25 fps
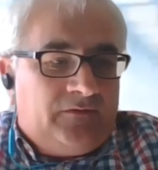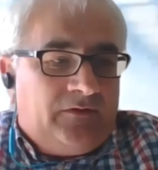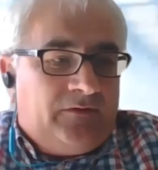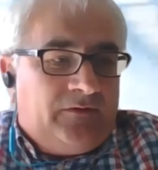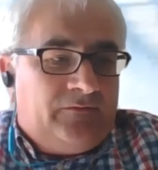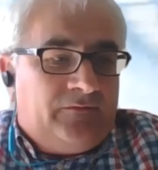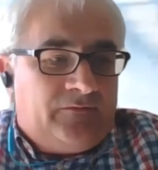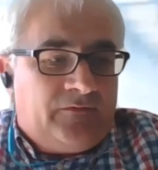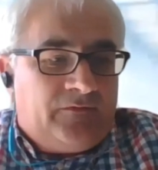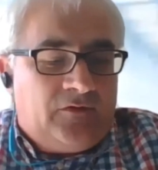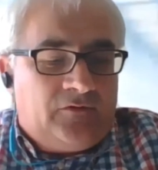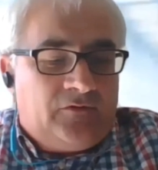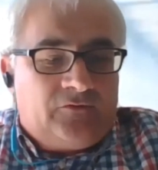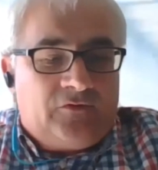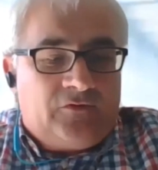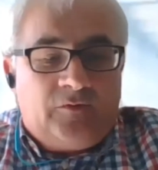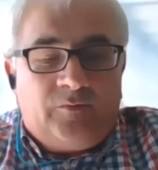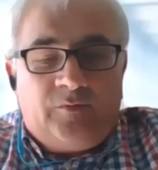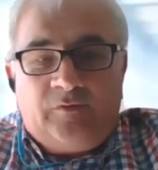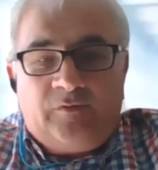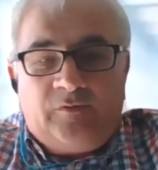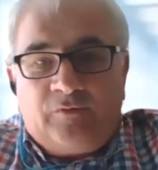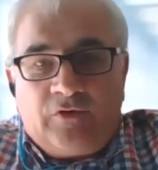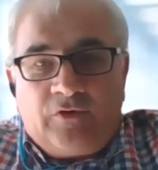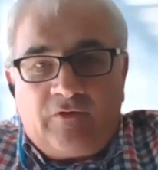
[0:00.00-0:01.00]
in
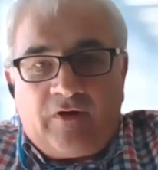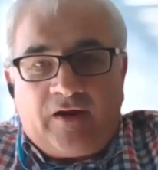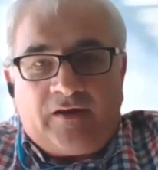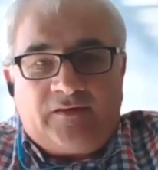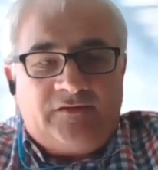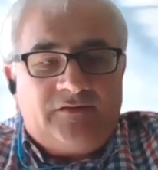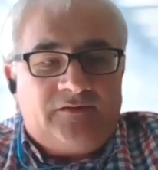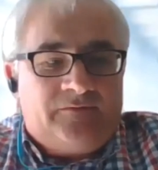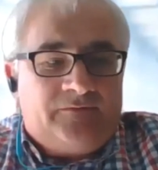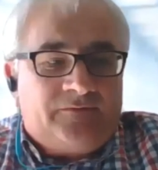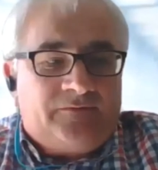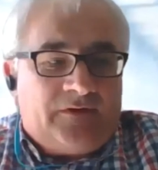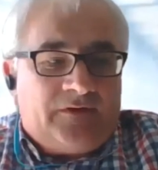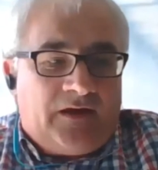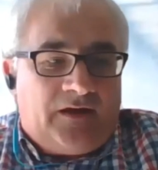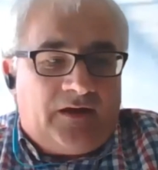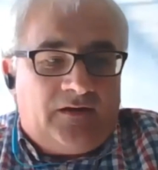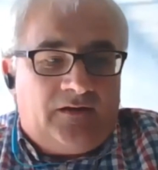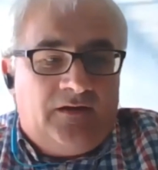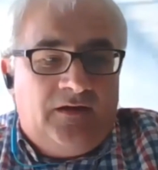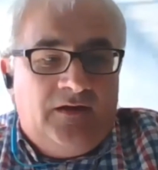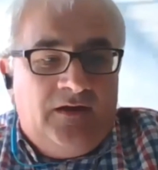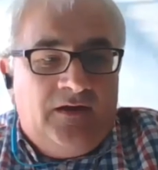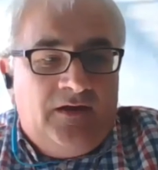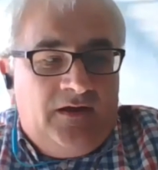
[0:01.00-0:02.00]
FirstGroup is progressive
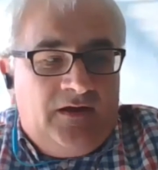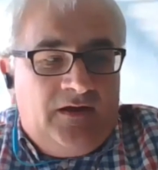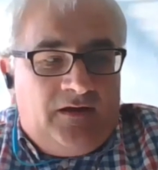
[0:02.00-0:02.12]
and